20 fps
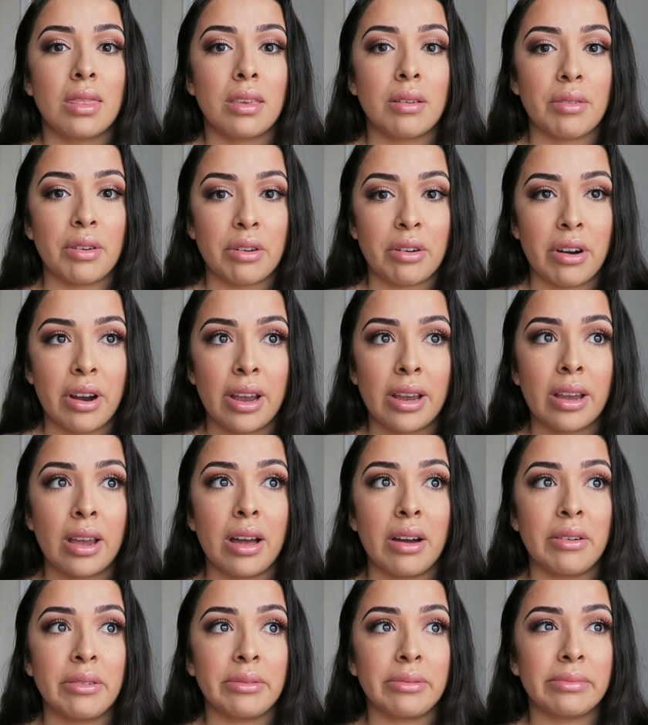they were crying
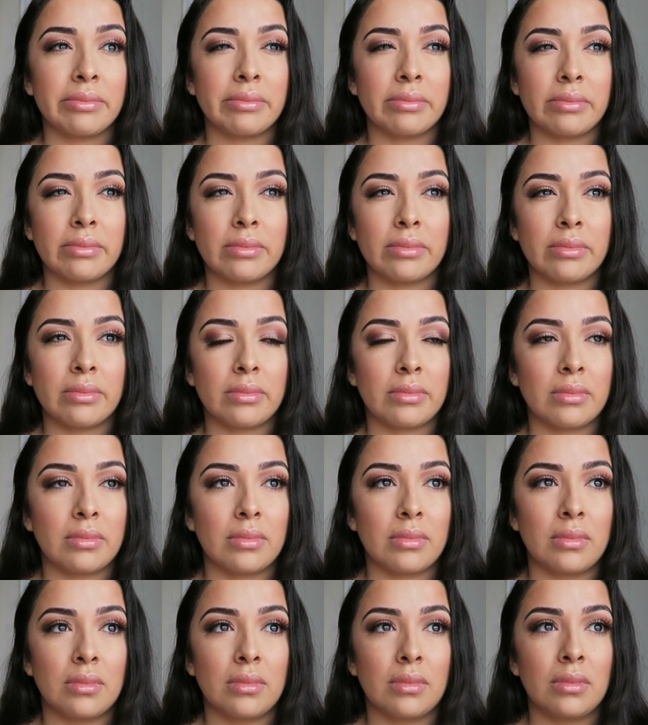out,
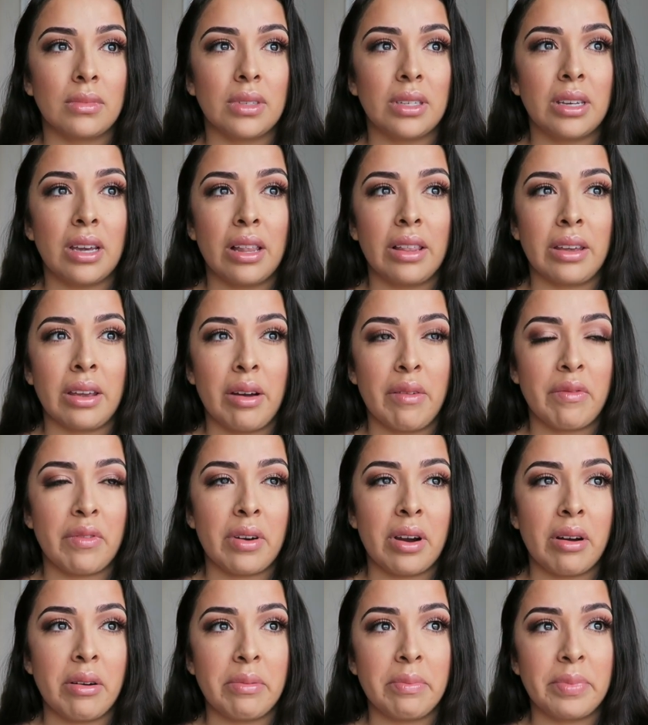yelling out
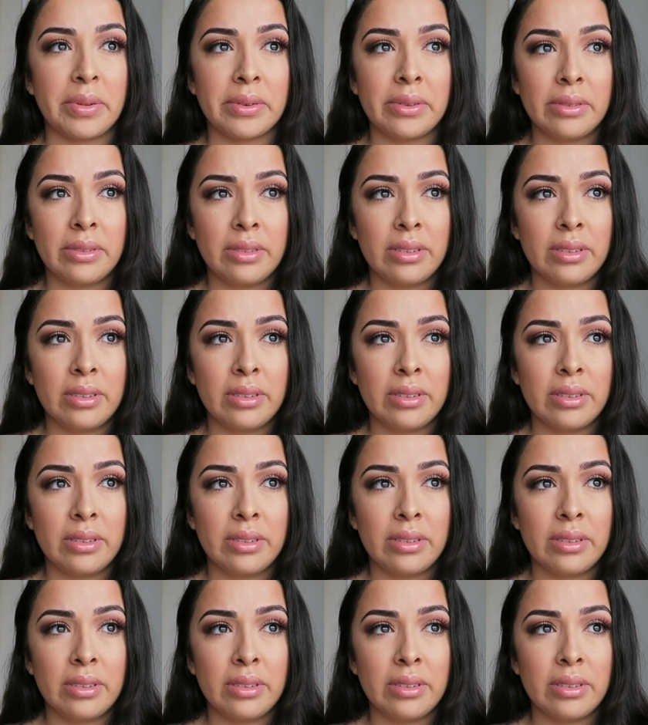for help.